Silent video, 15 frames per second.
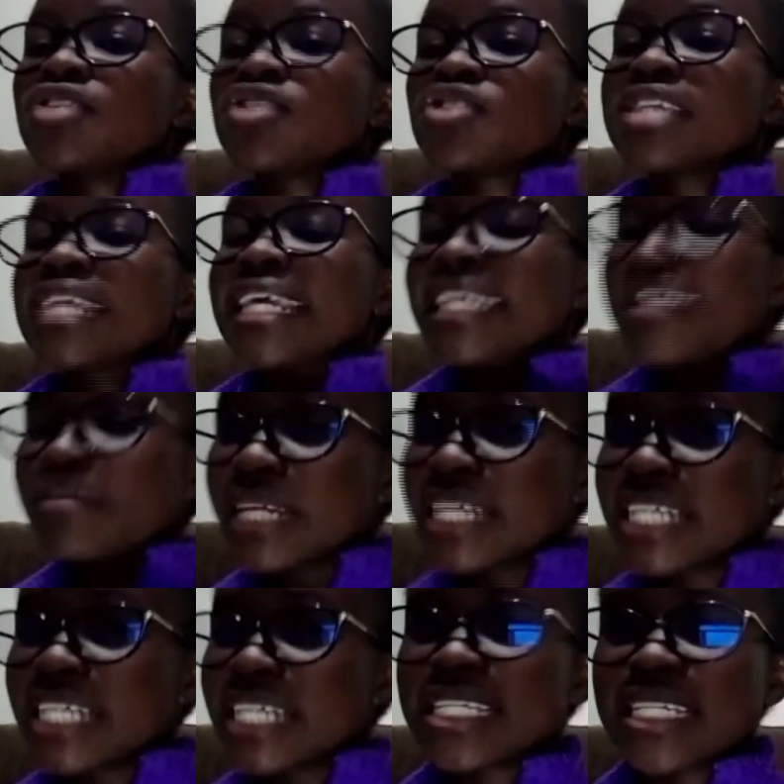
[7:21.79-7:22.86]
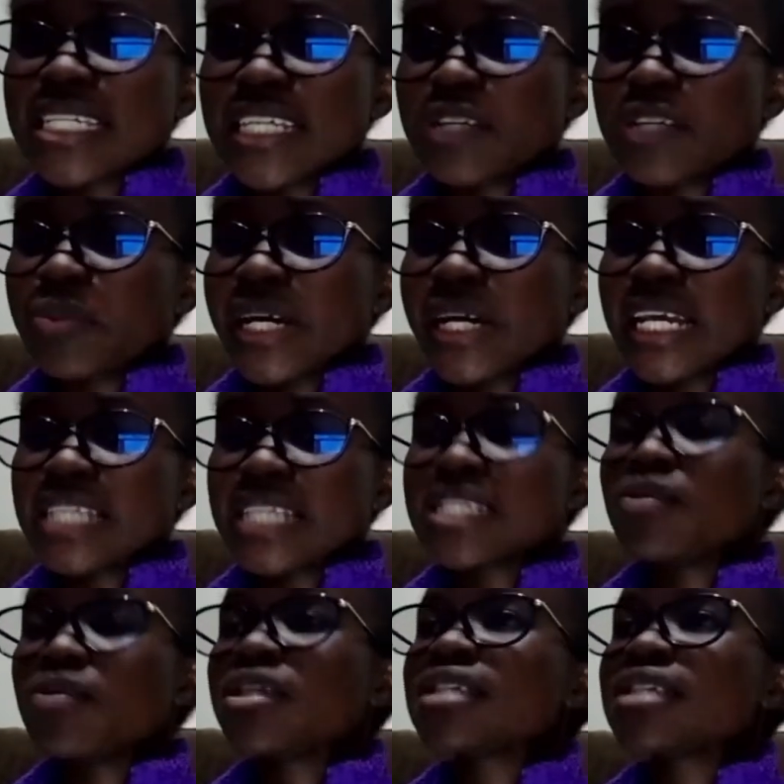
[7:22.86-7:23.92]
just eliminating teenage
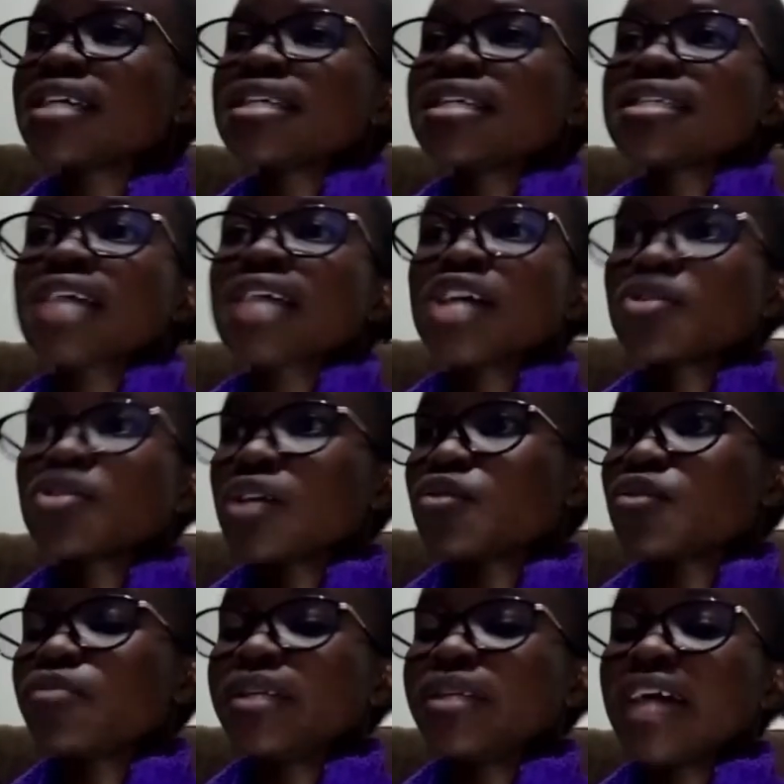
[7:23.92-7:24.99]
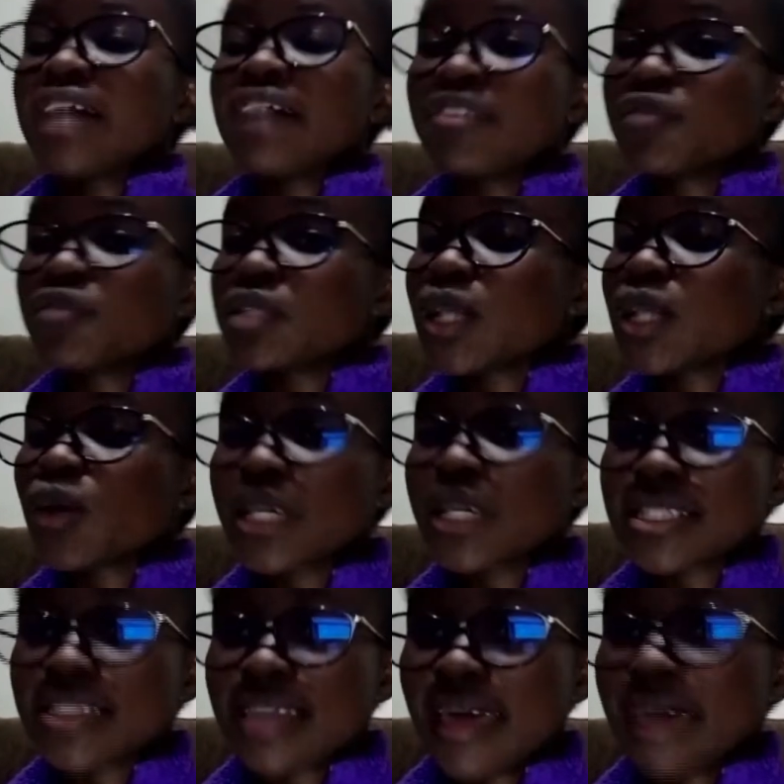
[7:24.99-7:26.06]
pregnancy, which is a discussion that we've been having for the
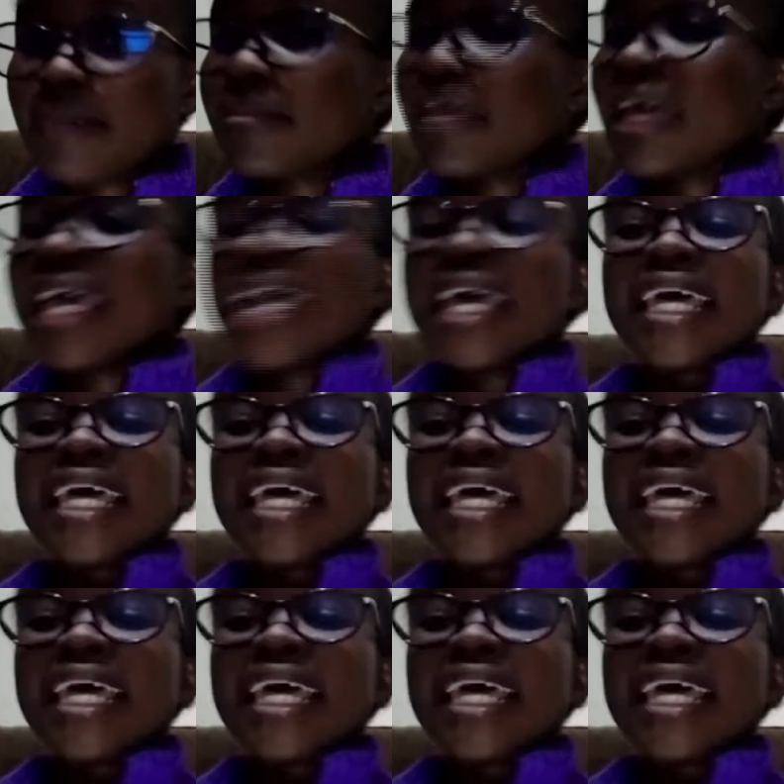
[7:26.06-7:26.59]
longest time,